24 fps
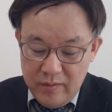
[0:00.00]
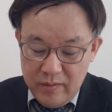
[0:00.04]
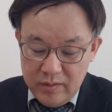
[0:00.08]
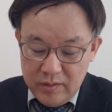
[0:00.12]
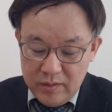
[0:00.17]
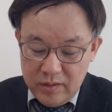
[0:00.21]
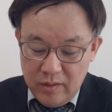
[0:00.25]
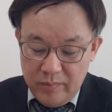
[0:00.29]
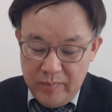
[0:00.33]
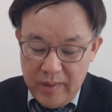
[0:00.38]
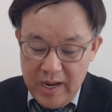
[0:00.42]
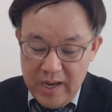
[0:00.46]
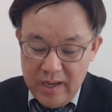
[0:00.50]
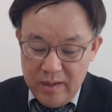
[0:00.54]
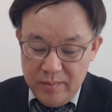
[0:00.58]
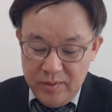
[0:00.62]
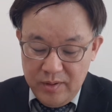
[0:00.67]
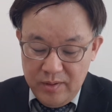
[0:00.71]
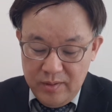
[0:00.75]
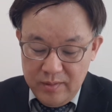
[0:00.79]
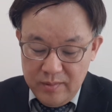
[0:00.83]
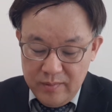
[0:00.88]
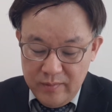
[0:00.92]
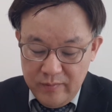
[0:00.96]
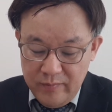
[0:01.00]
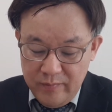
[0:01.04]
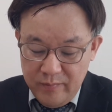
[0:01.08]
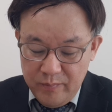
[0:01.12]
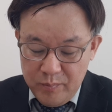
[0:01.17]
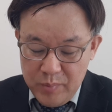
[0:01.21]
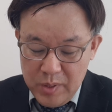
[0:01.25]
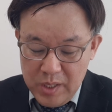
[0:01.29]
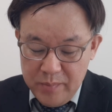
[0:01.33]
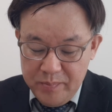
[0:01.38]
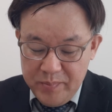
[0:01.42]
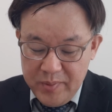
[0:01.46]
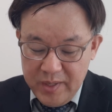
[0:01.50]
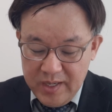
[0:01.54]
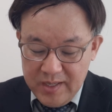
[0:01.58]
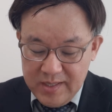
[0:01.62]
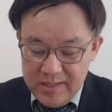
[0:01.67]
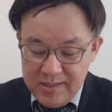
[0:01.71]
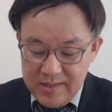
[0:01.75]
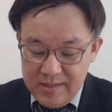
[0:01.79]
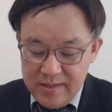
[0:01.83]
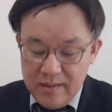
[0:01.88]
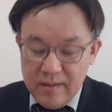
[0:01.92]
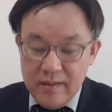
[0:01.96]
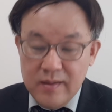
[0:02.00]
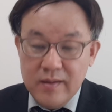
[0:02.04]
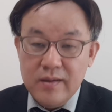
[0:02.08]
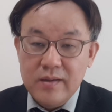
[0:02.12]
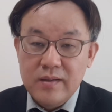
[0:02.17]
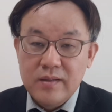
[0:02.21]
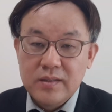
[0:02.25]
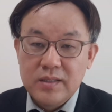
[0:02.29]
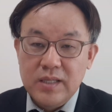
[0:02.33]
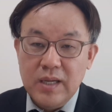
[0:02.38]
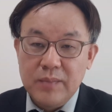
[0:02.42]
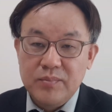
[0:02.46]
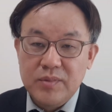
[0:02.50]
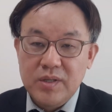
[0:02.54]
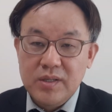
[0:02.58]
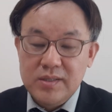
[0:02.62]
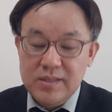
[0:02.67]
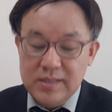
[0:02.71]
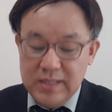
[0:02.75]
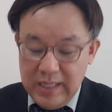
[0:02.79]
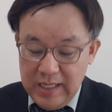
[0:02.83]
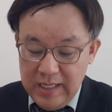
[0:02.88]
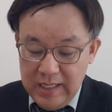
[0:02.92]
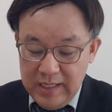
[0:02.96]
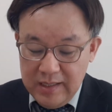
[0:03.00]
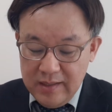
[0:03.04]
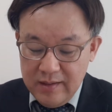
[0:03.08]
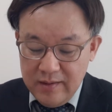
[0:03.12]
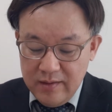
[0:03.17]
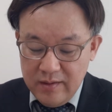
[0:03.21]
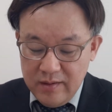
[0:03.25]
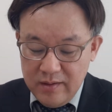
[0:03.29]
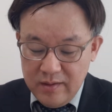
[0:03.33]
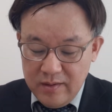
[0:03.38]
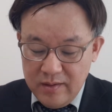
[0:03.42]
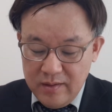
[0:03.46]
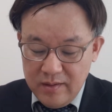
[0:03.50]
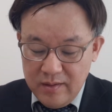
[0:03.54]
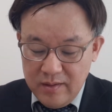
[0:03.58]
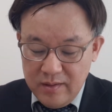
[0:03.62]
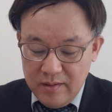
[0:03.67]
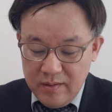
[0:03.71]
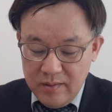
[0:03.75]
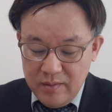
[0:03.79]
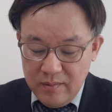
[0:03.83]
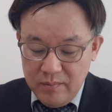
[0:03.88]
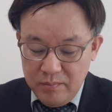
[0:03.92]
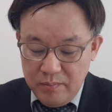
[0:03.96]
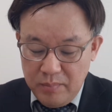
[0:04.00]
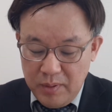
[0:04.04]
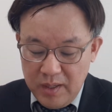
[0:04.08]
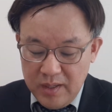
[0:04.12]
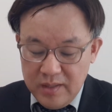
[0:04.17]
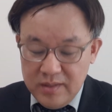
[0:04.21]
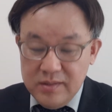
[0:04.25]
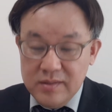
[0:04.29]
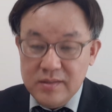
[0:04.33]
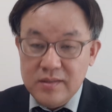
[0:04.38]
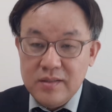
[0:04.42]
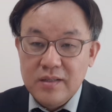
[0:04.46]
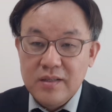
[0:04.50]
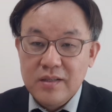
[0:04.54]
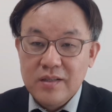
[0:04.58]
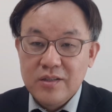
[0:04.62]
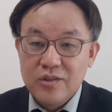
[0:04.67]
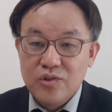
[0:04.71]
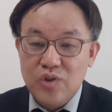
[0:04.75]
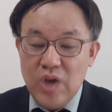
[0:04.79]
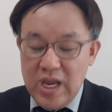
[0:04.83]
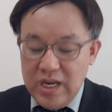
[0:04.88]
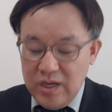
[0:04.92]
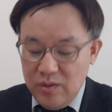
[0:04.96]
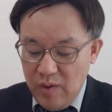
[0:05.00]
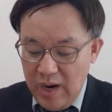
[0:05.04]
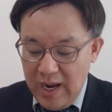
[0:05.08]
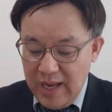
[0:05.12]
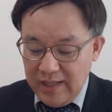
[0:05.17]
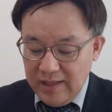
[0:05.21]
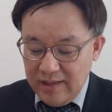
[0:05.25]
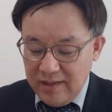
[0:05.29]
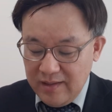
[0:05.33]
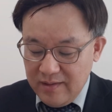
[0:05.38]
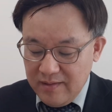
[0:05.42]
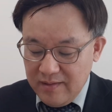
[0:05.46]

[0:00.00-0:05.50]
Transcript: The Bible, Philippians chapter 3, verse 21.